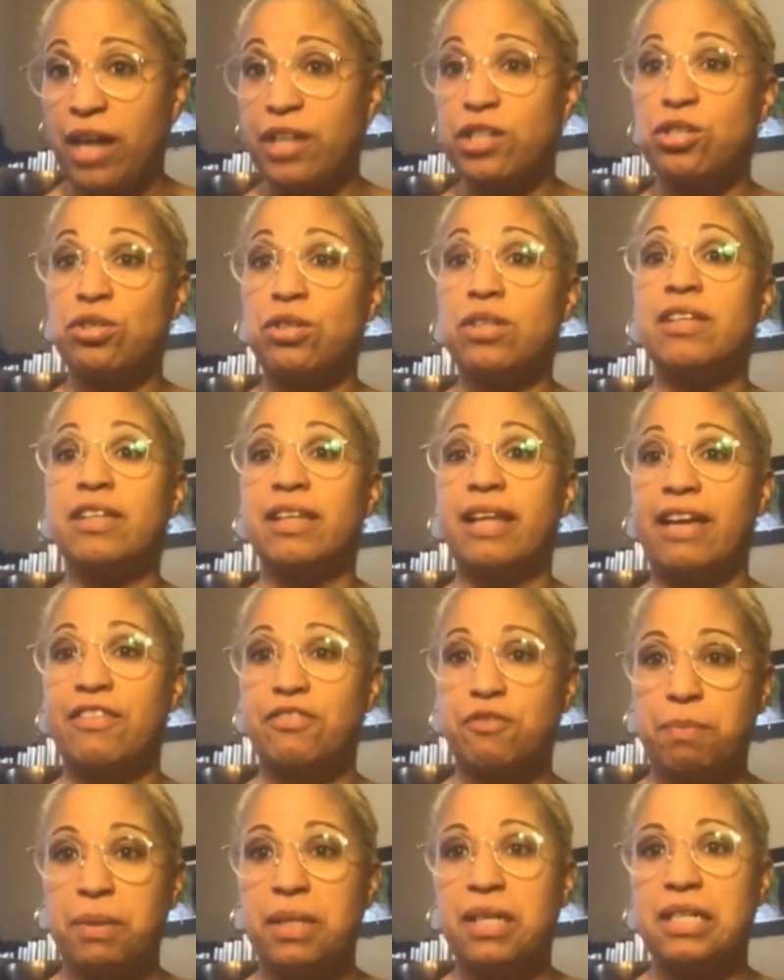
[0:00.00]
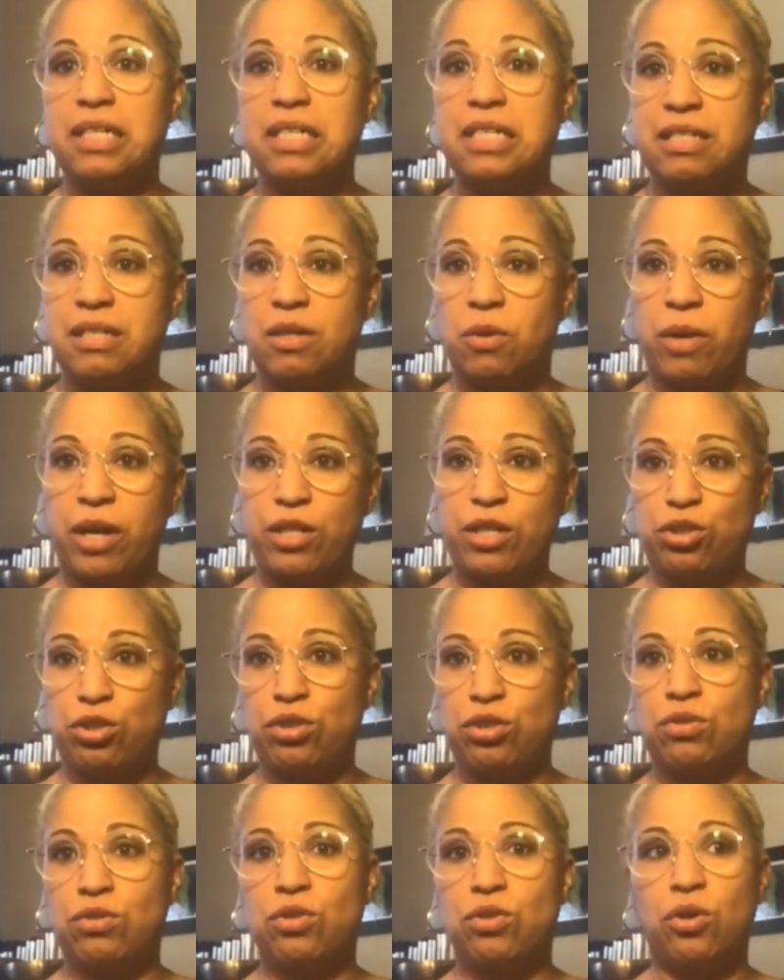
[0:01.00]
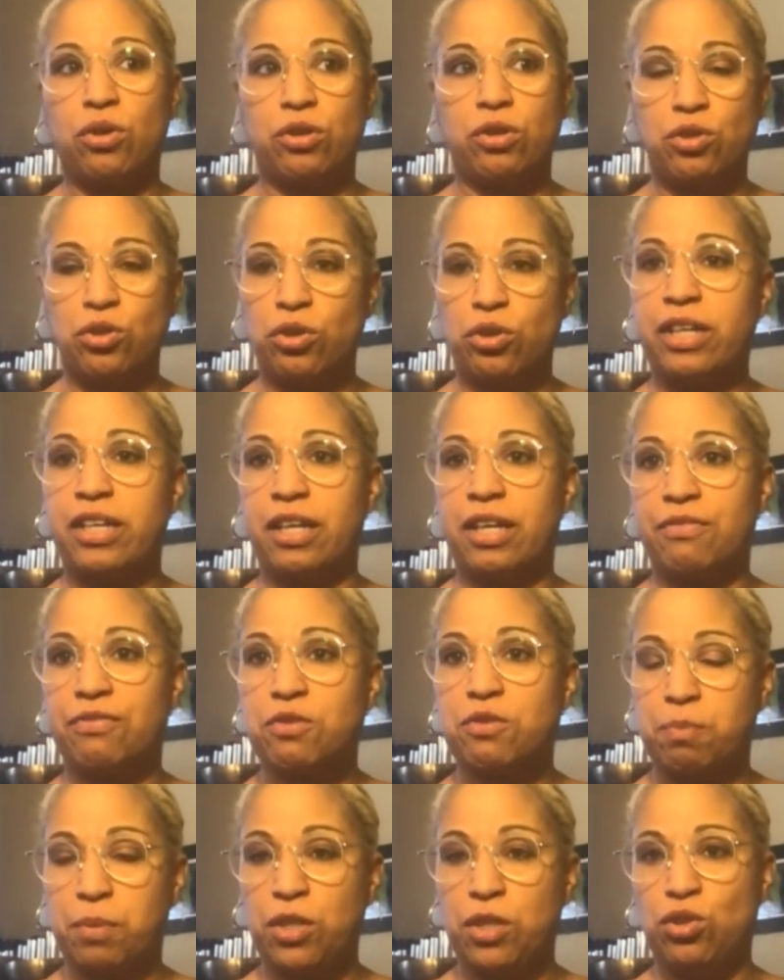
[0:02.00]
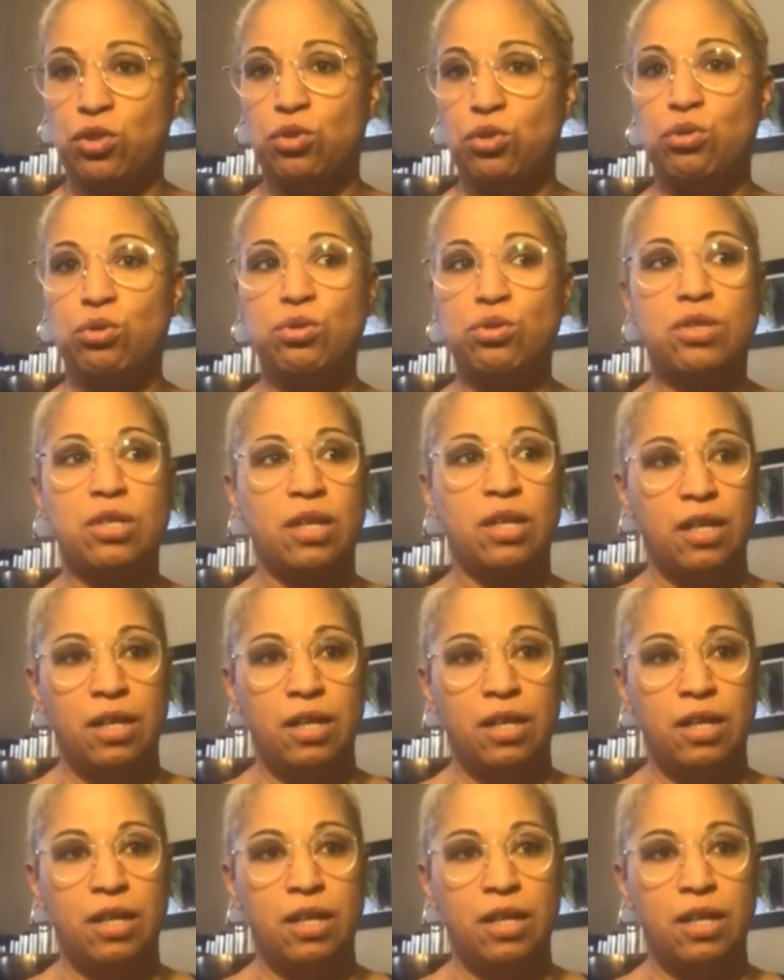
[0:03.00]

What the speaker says: shouldn't life be easy? Why shouldn't your gifts be used?